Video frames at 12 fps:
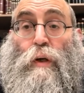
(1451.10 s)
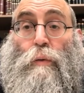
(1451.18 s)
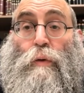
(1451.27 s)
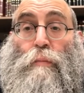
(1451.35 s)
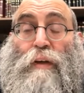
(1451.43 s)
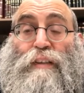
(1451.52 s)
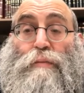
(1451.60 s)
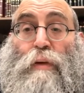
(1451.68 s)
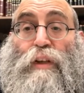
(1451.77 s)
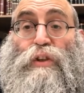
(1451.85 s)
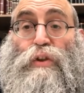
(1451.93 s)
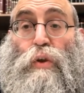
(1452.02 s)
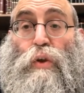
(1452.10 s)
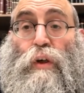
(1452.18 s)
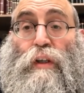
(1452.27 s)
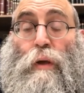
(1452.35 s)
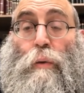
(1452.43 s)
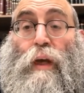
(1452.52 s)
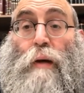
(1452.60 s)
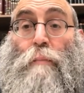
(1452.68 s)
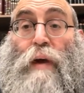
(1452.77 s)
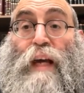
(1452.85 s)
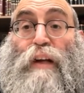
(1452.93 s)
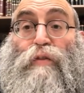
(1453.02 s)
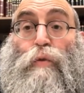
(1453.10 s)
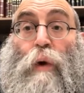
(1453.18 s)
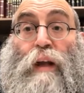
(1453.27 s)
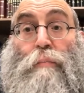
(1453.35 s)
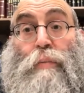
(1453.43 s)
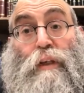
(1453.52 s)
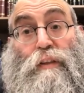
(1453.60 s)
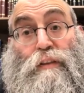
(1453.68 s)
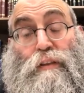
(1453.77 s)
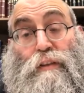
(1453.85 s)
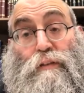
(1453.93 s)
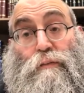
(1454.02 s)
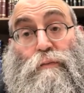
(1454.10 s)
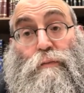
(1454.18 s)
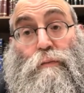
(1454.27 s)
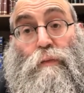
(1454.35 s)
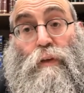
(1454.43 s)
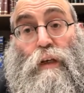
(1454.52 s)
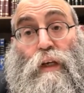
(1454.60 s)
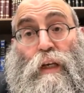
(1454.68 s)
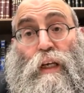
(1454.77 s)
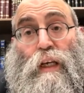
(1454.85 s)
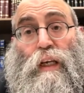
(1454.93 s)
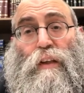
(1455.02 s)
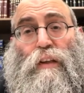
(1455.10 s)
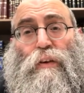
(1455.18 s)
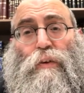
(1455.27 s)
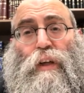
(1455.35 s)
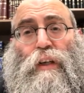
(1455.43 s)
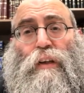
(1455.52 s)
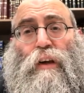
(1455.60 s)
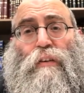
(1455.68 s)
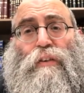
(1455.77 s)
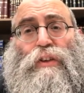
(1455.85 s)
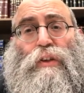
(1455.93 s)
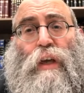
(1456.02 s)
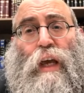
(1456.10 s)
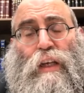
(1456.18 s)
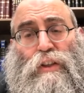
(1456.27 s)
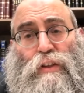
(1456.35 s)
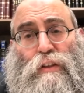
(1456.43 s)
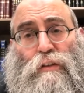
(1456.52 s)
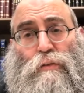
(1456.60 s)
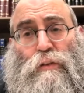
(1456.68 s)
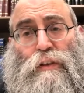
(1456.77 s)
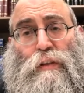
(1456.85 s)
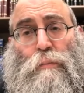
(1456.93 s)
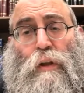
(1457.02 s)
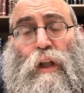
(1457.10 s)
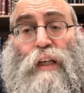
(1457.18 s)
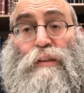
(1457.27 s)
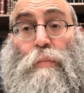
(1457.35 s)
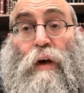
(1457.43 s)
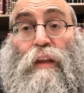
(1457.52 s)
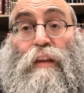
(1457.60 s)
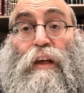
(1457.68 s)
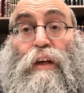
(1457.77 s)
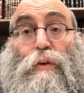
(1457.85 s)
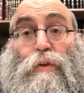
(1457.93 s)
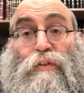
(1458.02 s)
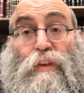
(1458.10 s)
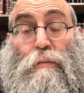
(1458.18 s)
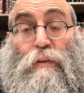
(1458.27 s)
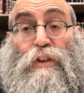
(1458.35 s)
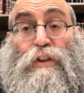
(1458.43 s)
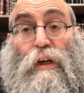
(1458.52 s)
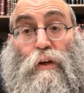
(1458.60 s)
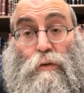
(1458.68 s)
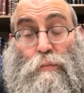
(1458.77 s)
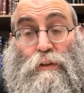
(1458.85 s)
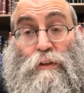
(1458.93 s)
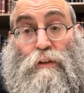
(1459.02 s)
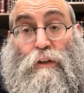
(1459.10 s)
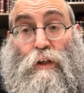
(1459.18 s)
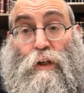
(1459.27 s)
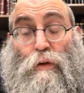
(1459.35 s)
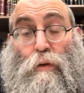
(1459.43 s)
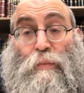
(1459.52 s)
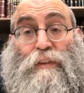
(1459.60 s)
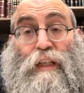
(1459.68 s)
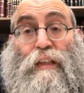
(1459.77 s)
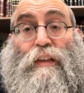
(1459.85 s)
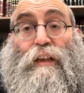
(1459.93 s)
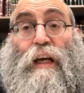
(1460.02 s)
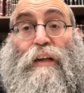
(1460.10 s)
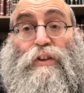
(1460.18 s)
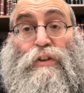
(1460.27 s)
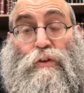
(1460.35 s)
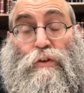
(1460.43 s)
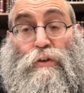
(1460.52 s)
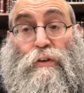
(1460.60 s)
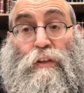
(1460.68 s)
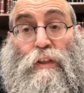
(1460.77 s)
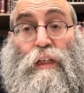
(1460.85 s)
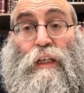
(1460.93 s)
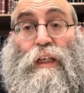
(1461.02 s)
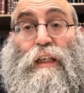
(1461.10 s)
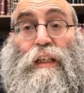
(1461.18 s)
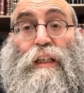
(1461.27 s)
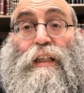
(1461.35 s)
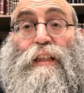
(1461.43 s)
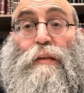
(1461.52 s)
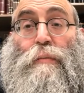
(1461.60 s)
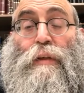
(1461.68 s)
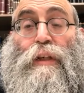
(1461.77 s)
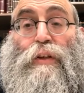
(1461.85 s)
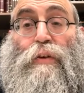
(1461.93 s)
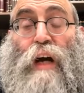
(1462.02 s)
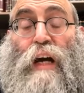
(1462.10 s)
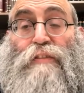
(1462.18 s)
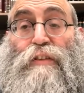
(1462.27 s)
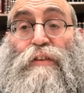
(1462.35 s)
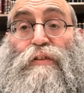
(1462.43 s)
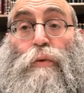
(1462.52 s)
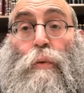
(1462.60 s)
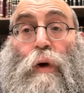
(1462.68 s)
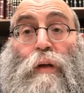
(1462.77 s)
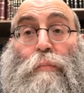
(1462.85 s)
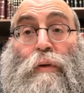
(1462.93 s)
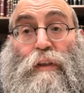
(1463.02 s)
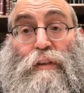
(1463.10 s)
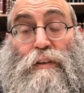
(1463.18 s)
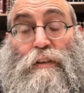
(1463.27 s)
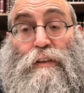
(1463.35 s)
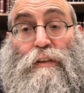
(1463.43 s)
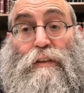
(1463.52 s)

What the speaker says: we must make sure that we are made of 1 piece. In the arena of education, symbolized by the cheruvim, the cherubs, representing our children, need to be crafted for 1 piece.